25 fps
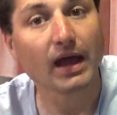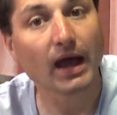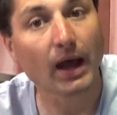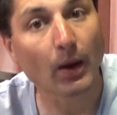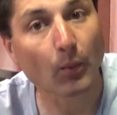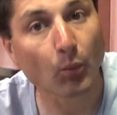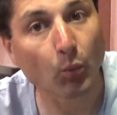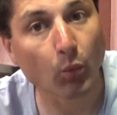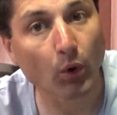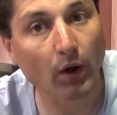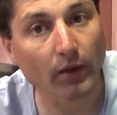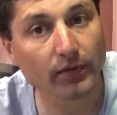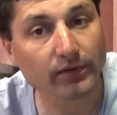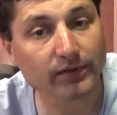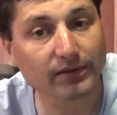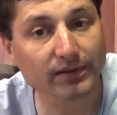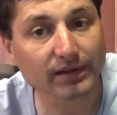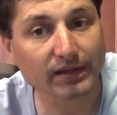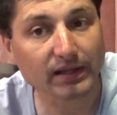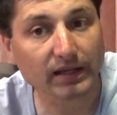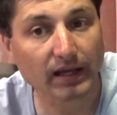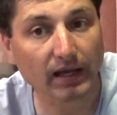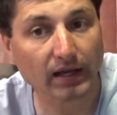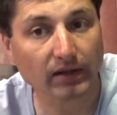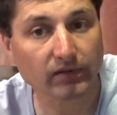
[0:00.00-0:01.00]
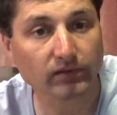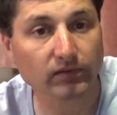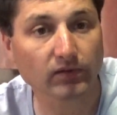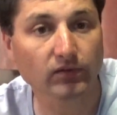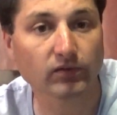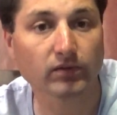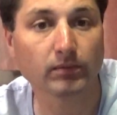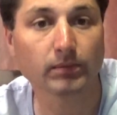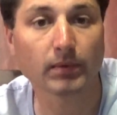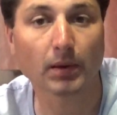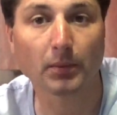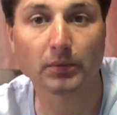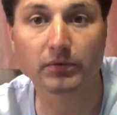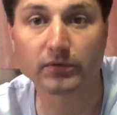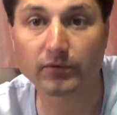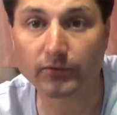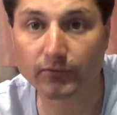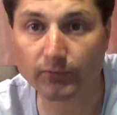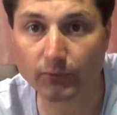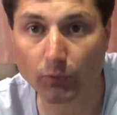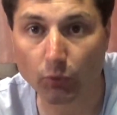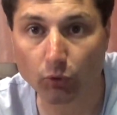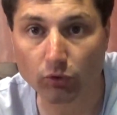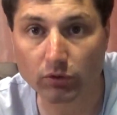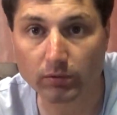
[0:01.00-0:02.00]
and wanted a gas system that was
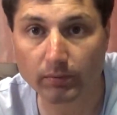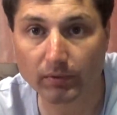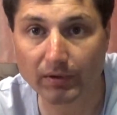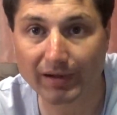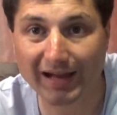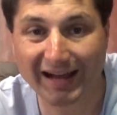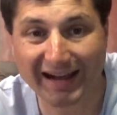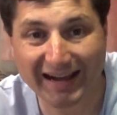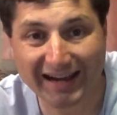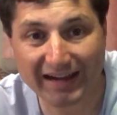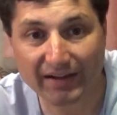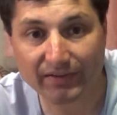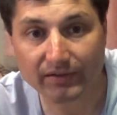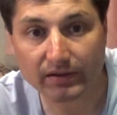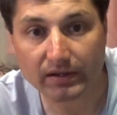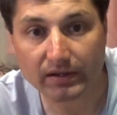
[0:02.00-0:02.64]
affordable and